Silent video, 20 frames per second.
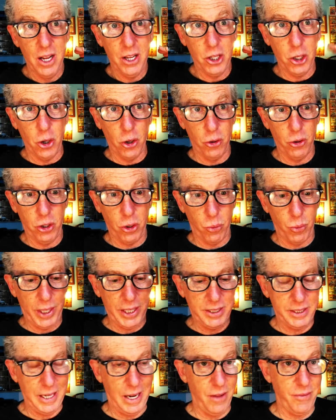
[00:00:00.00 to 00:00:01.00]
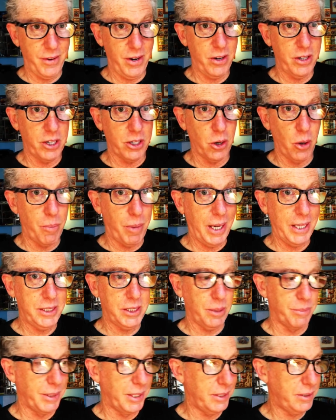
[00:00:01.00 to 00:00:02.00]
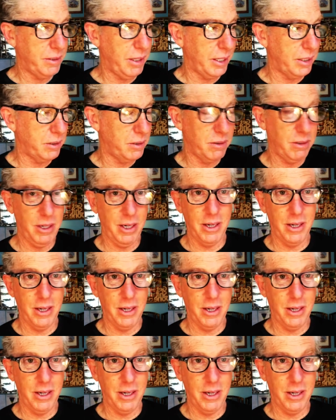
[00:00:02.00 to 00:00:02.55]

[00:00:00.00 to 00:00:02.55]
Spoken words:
you race down there and you go buy some of these things.